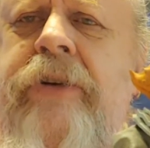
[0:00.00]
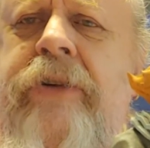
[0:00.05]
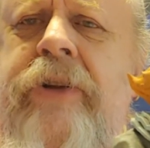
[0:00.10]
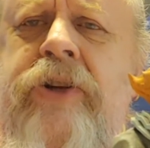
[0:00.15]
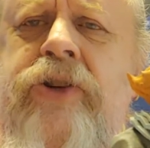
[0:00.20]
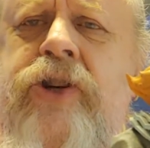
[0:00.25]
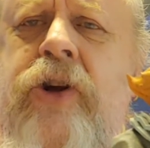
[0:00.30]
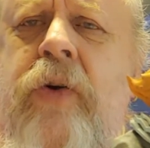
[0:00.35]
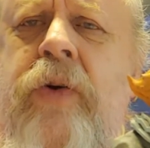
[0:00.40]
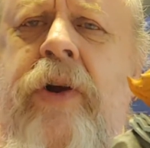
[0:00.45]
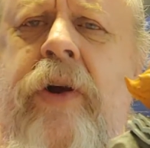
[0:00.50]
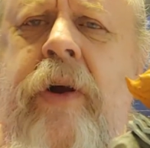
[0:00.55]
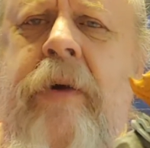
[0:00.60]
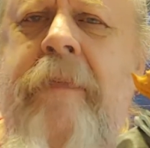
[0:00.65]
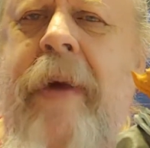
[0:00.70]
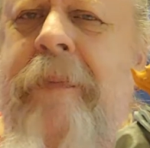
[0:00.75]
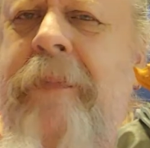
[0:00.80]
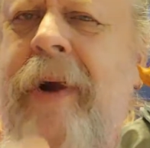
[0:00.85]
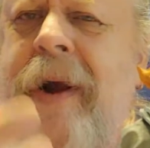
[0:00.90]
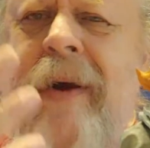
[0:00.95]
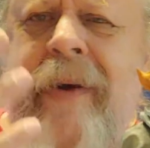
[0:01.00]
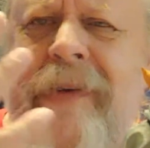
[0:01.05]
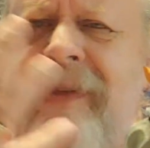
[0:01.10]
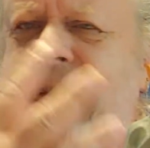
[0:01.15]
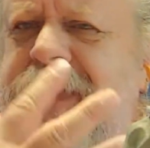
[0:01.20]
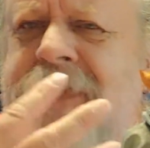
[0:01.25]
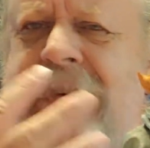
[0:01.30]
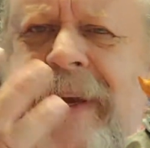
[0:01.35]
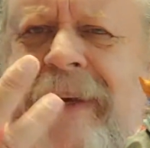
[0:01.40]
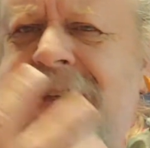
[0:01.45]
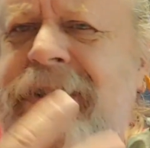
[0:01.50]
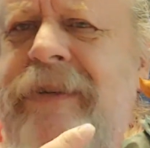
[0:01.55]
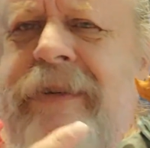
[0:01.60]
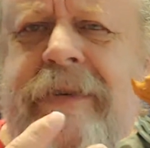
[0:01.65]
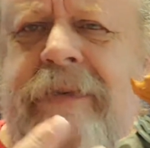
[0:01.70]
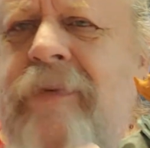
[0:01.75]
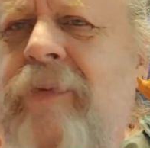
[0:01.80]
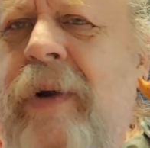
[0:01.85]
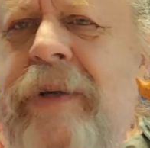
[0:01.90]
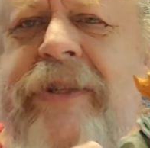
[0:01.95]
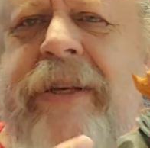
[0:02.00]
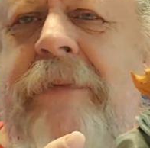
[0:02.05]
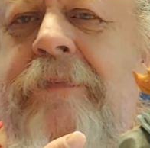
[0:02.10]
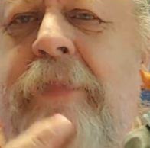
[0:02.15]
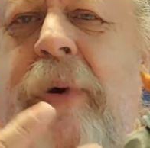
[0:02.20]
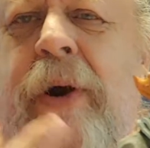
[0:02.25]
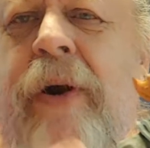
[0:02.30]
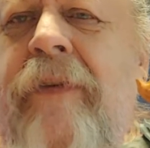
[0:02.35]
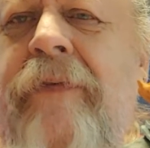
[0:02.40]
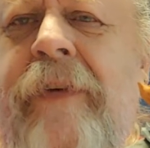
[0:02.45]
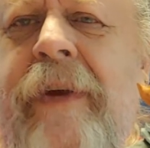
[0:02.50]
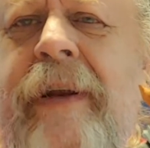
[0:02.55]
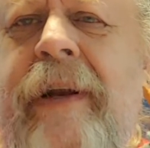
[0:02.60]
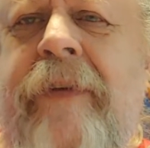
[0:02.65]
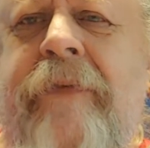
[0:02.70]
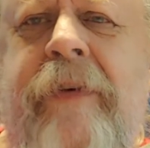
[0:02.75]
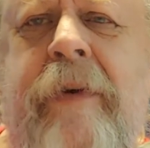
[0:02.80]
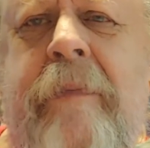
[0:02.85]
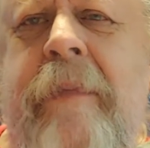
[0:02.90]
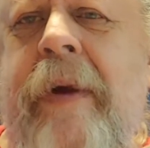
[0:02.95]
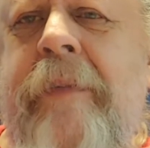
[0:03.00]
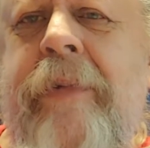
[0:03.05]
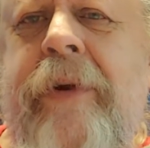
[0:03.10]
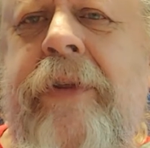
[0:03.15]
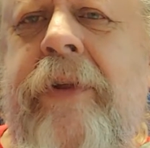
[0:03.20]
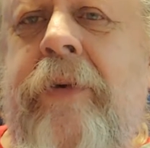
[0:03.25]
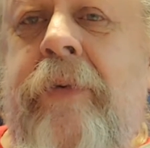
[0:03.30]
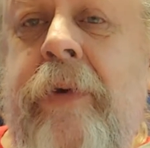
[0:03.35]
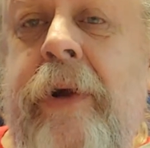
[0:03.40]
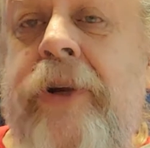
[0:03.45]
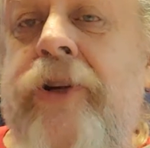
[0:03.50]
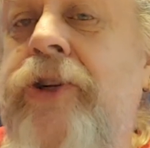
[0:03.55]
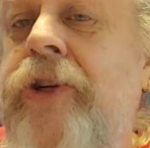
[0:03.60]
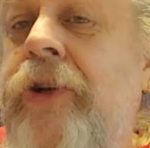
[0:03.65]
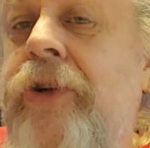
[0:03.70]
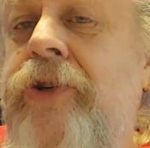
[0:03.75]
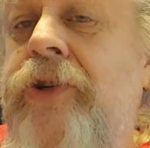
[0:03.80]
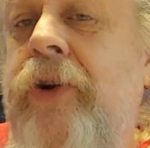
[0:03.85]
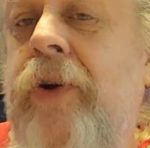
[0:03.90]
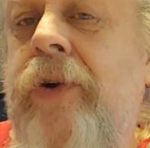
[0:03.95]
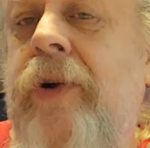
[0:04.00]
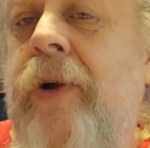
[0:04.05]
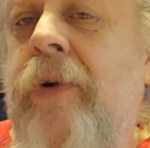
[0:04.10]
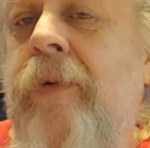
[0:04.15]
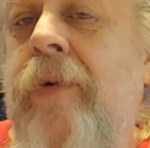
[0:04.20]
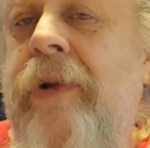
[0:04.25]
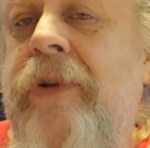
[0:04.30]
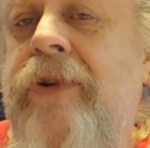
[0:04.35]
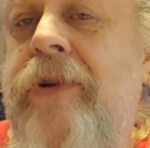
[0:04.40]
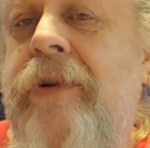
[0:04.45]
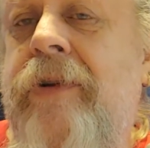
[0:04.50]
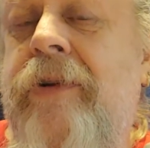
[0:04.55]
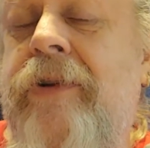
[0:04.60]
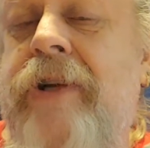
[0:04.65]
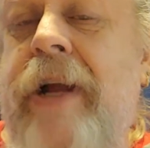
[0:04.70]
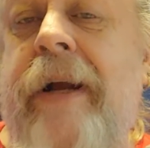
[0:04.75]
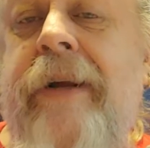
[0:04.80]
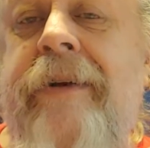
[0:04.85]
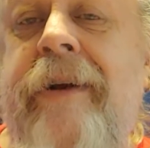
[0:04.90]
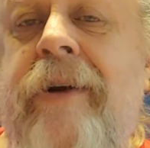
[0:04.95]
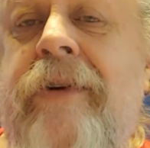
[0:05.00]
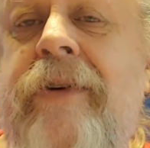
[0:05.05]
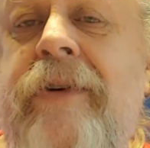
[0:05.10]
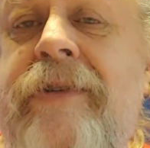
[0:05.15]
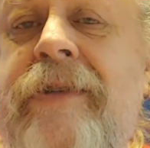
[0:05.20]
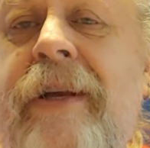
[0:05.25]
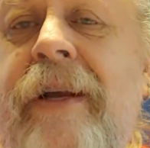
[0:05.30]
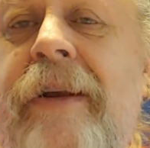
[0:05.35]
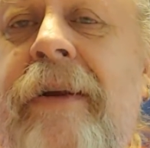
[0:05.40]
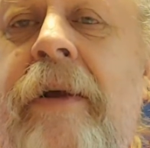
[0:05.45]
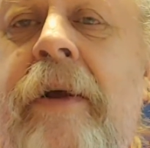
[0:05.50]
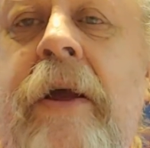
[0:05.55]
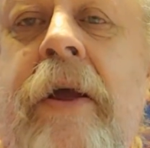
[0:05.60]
the Joker, remember how his face wasn't perfect? If you remember the original Joker with Jack Nicholson,